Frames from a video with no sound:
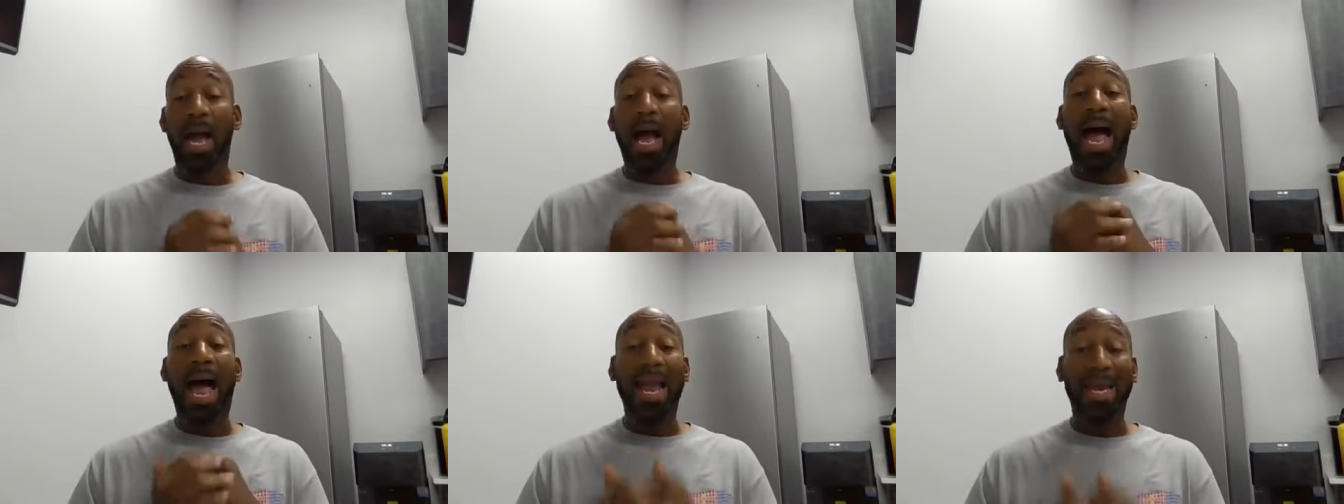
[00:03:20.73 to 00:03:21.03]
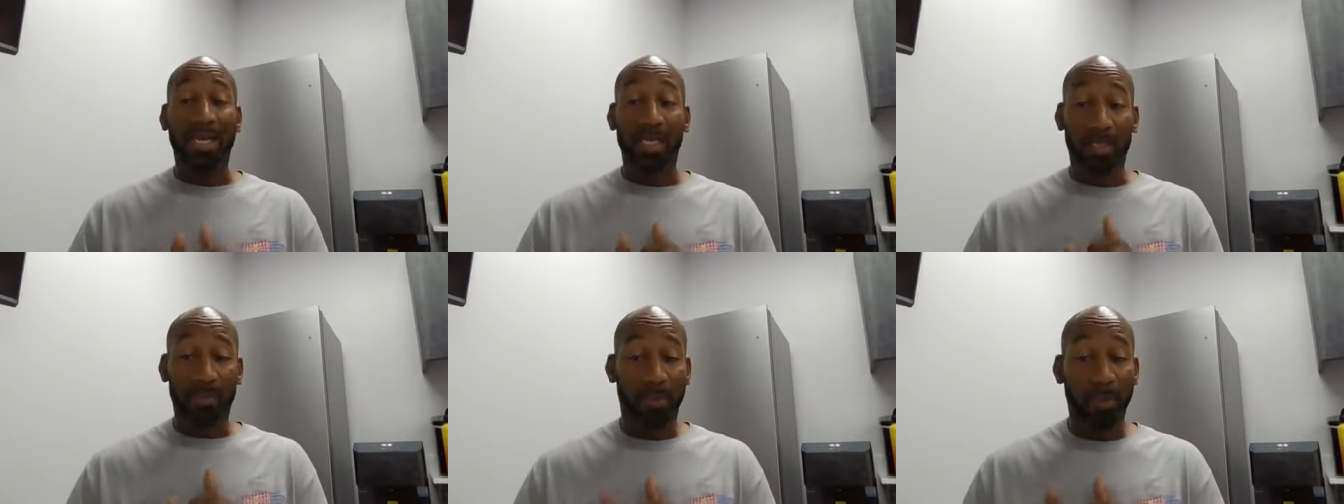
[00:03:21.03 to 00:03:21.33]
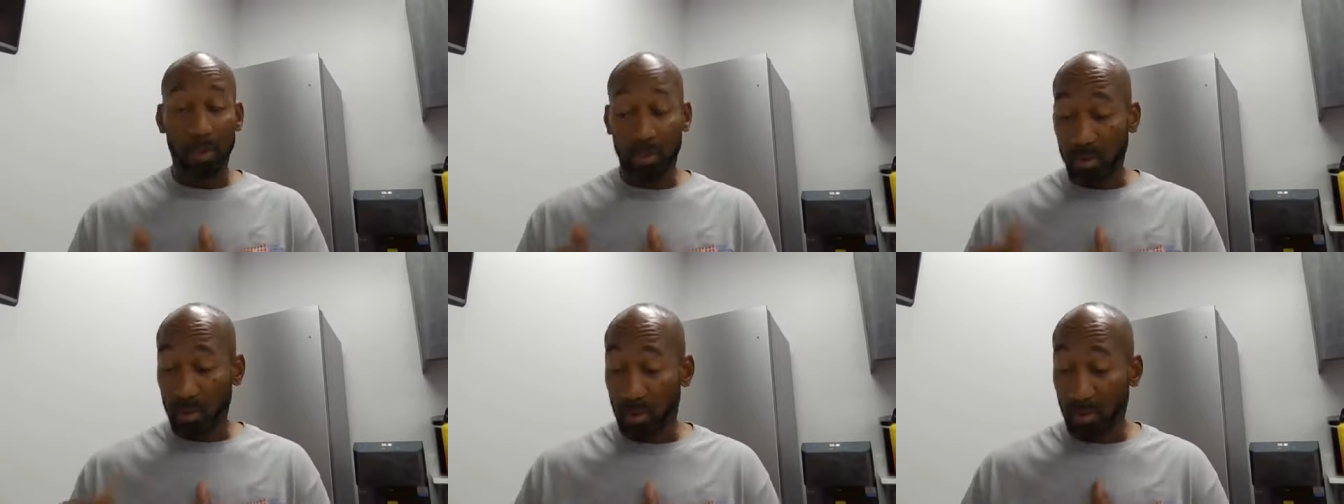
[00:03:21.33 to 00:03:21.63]
I get to
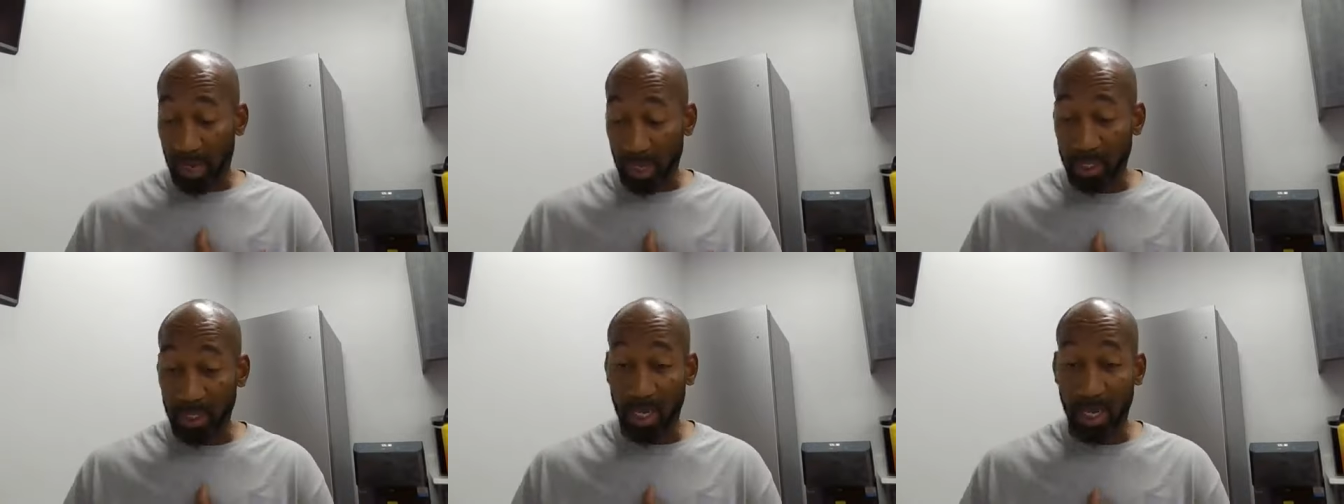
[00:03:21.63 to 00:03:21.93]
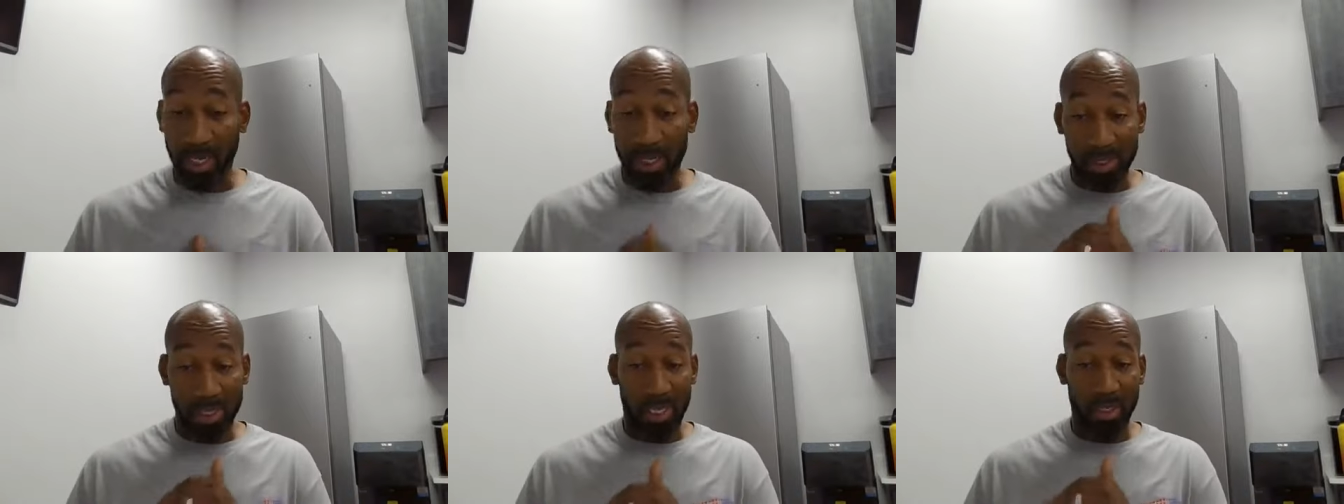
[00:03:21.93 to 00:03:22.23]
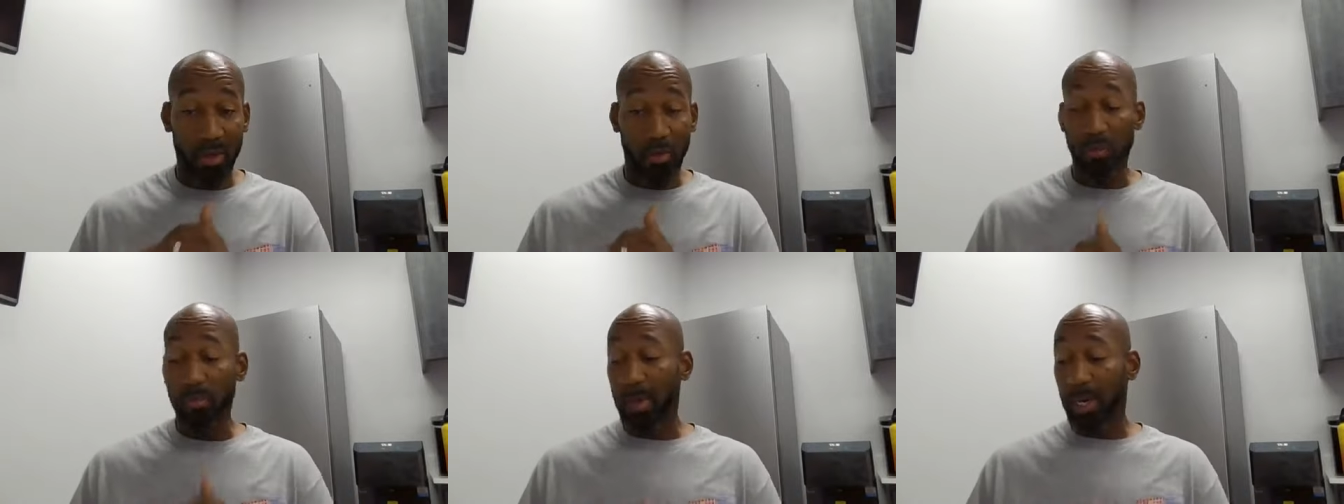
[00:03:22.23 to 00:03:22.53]
boast on my God because I
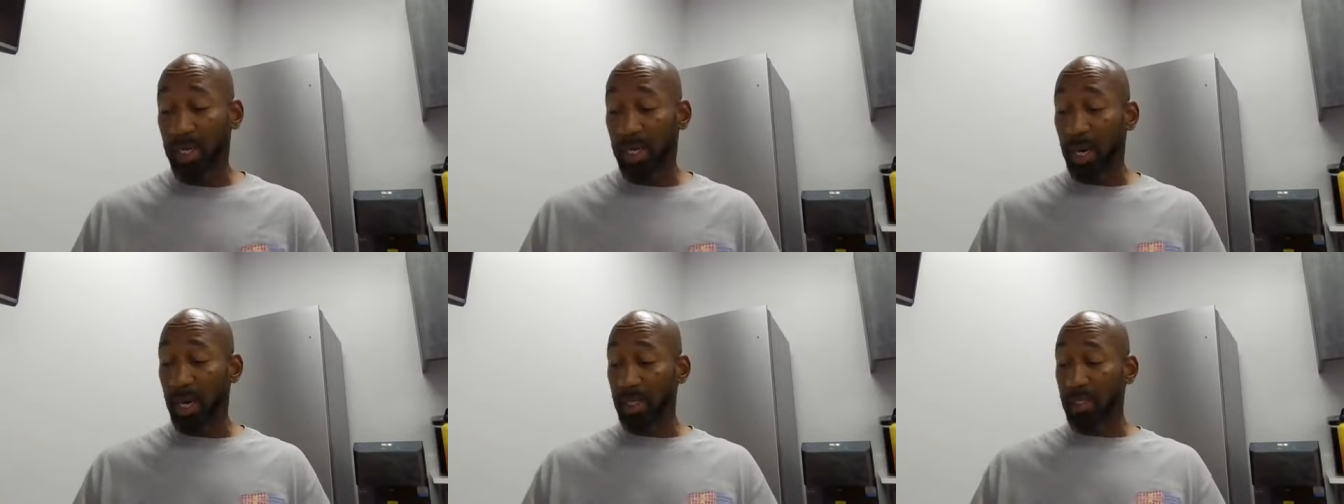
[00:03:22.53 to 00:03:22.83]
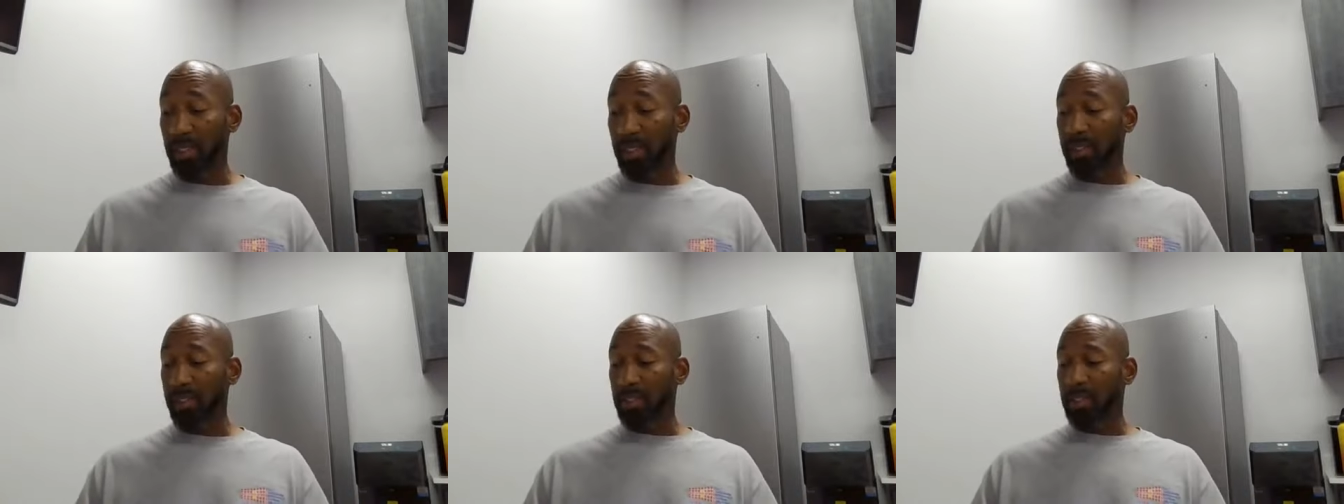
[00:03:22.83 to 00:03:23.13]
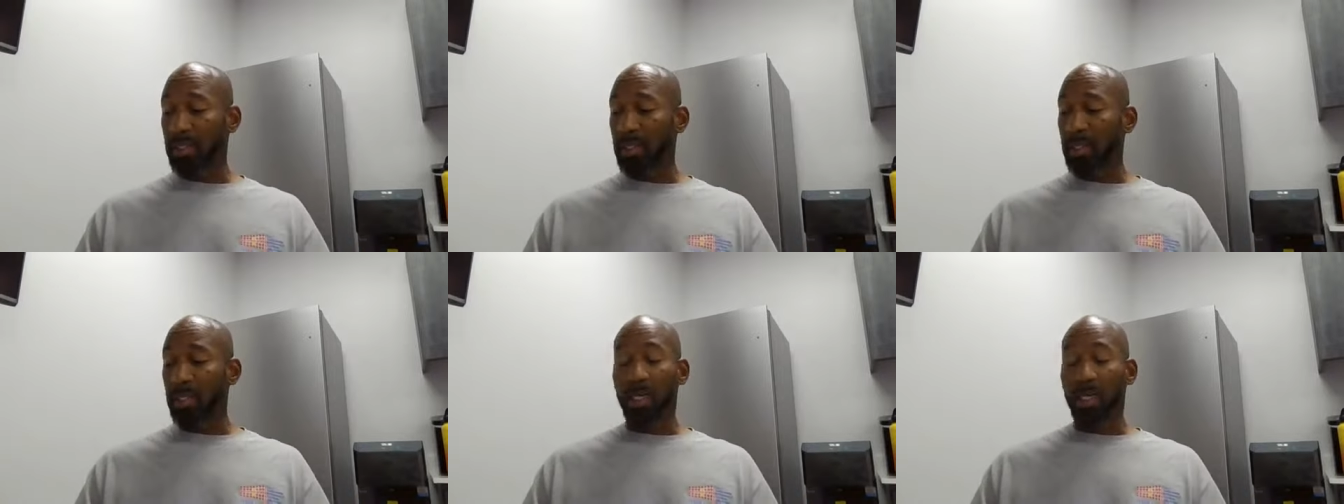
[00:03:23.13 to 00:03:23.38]
know who my God is.